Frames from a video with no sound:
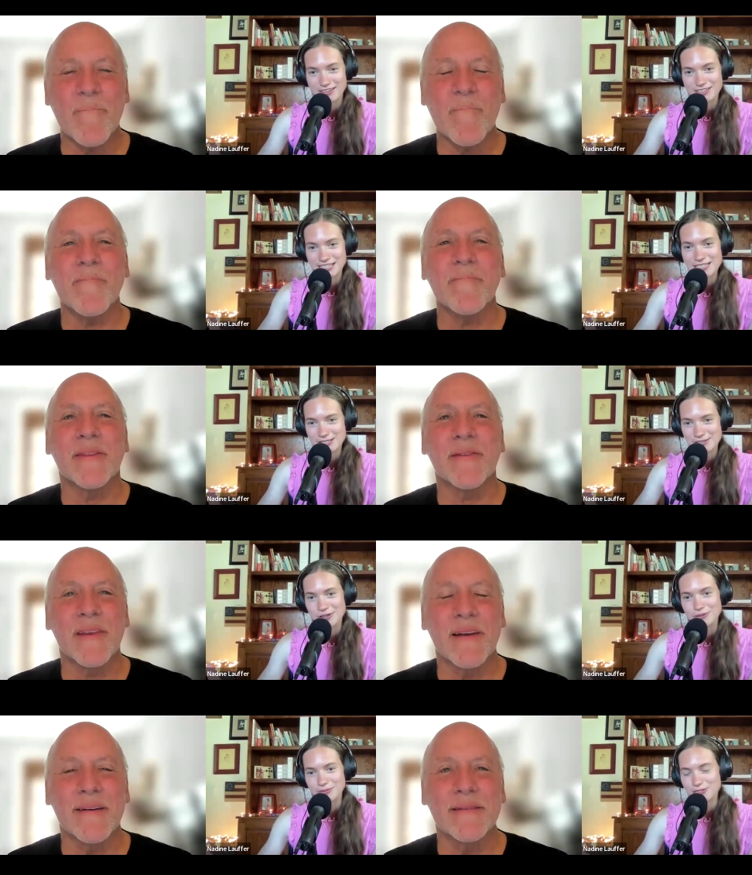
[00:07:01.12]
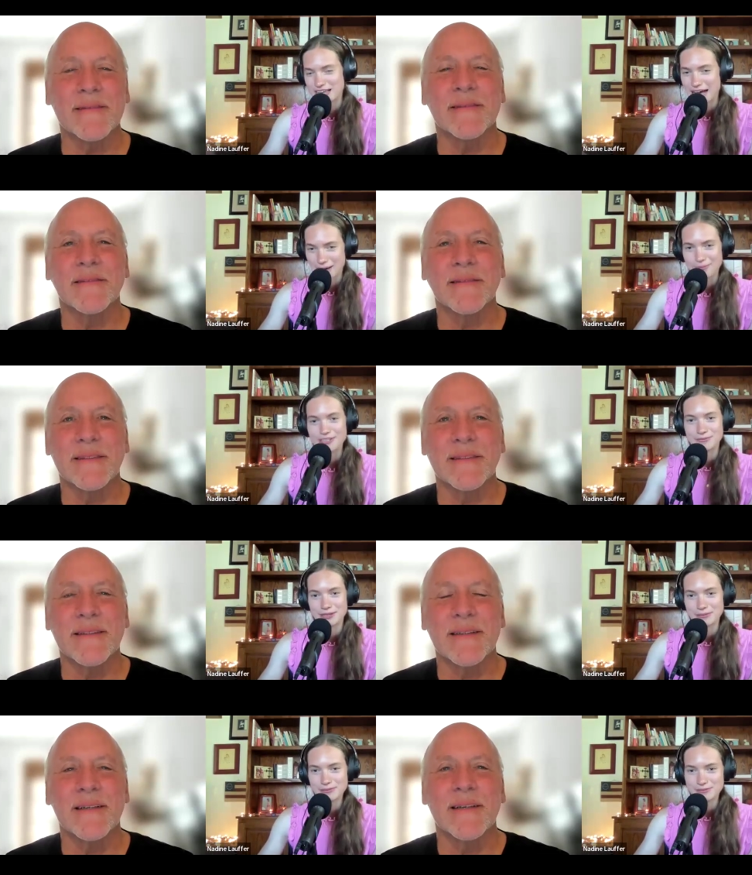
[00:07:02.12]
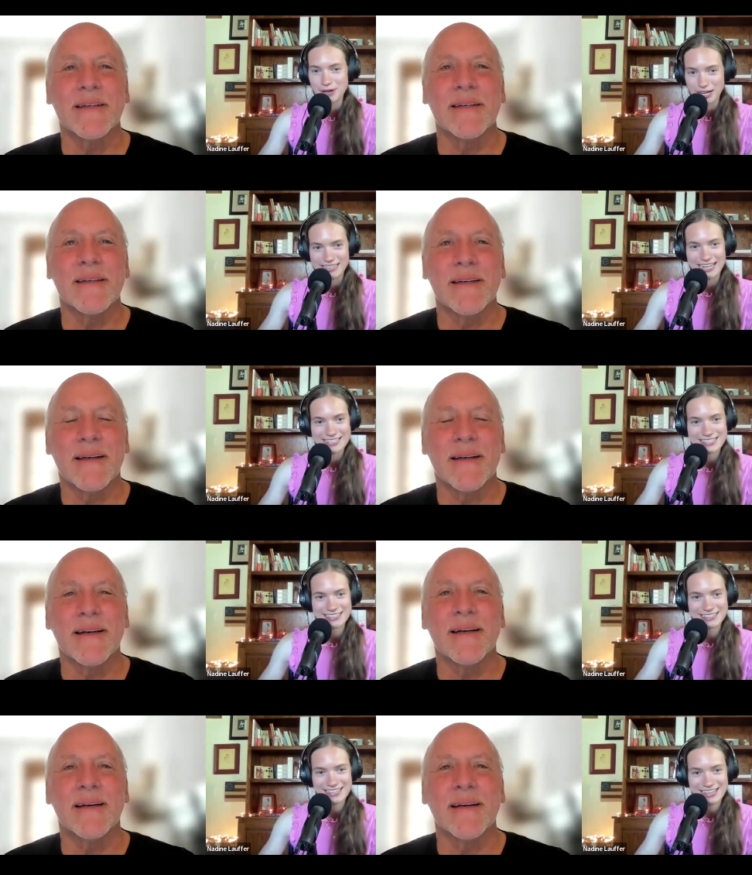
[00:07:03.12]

Speaker 1: other teens through just happened to be podcasting.